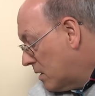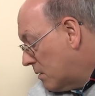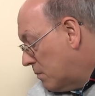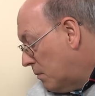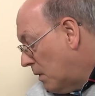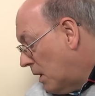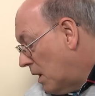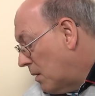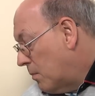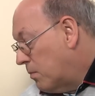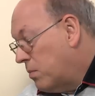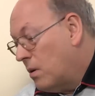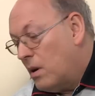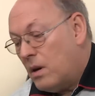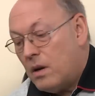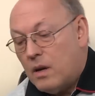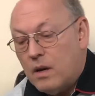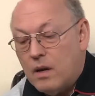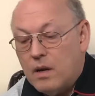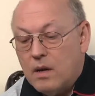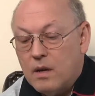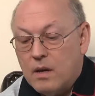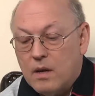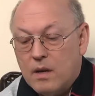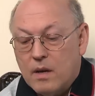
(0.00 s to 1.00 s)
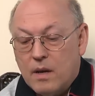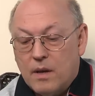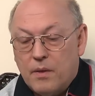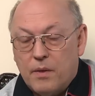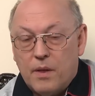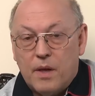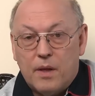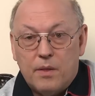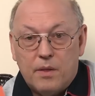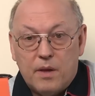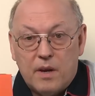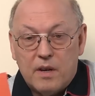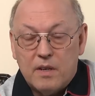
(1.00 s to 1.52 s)
small book, and
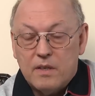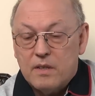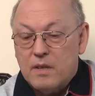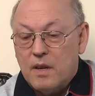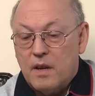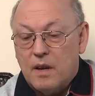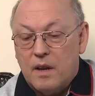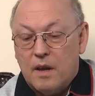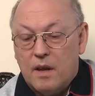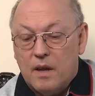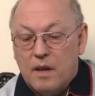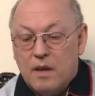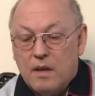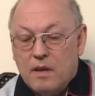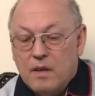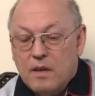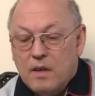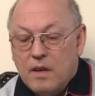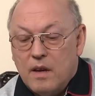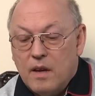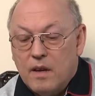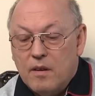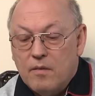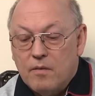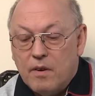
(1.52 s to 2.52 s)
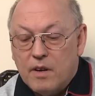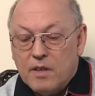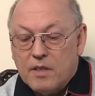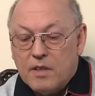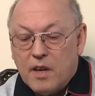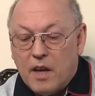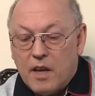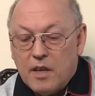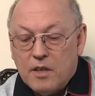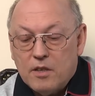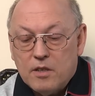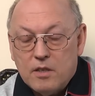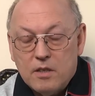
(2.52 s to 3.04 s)
then there's a
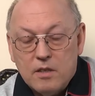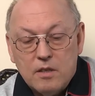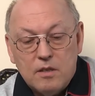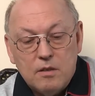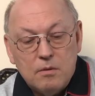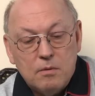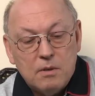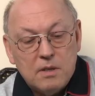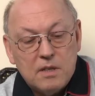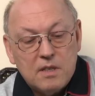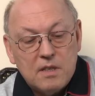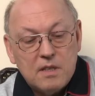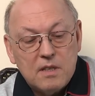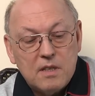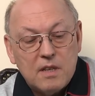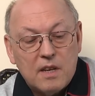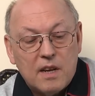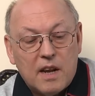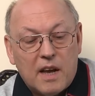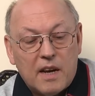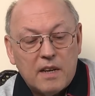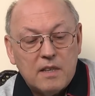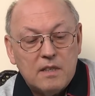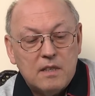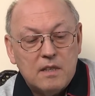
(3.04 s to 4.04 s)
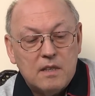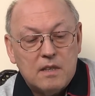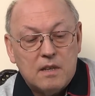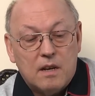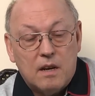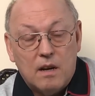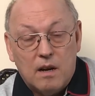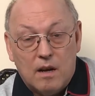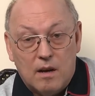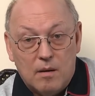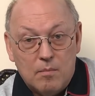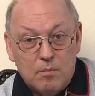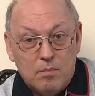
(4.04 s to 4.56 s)
invitation to a selected
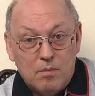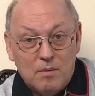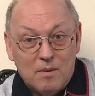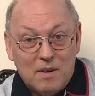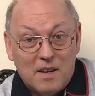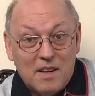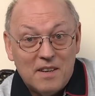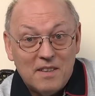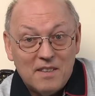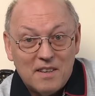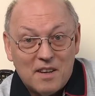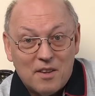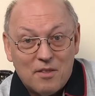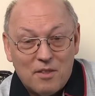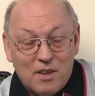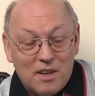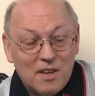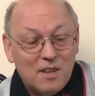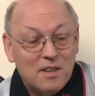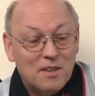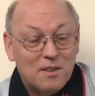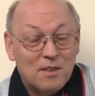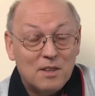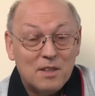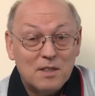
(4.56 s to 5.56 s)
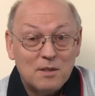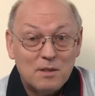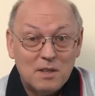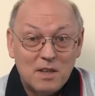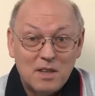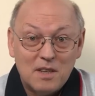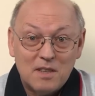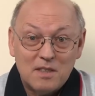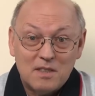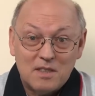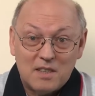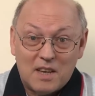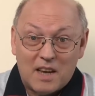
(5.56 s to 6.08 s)
club, and I think this
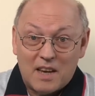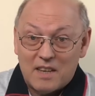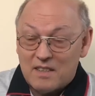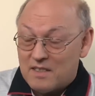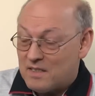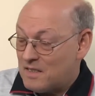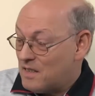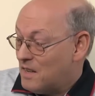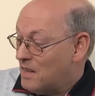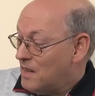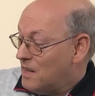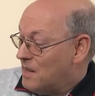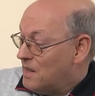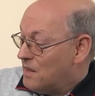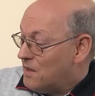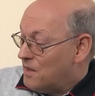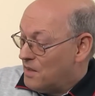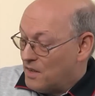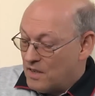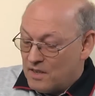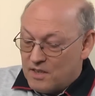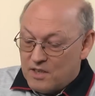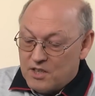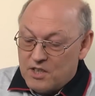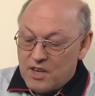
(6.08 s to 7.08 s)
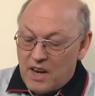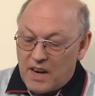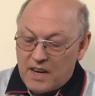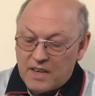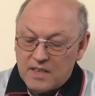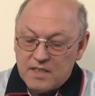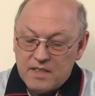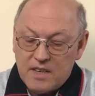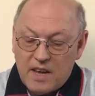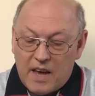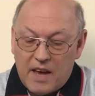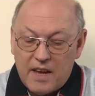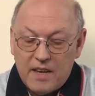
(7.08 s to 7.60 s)
is, yes, the Jack
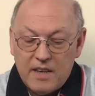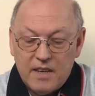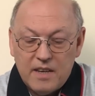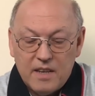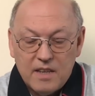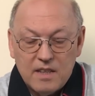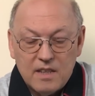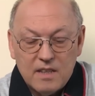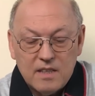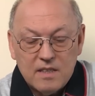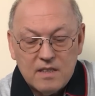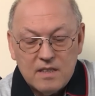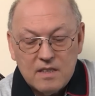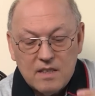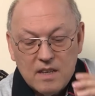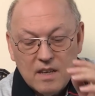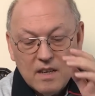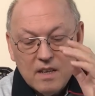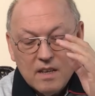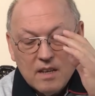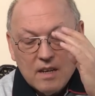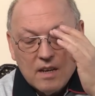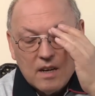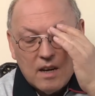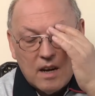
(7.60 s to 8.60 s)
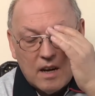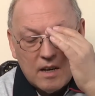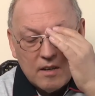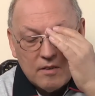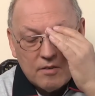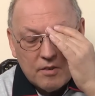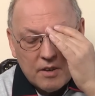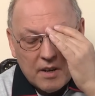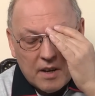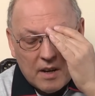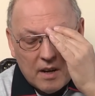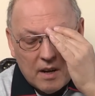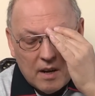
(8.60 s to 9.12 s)
Daniel's
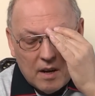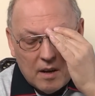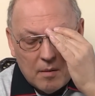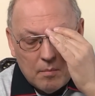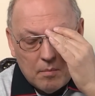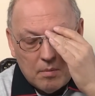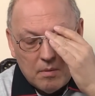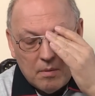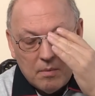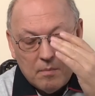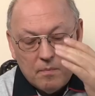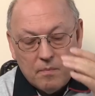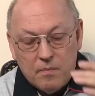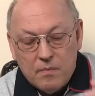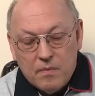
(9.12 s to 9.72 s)
Country Club.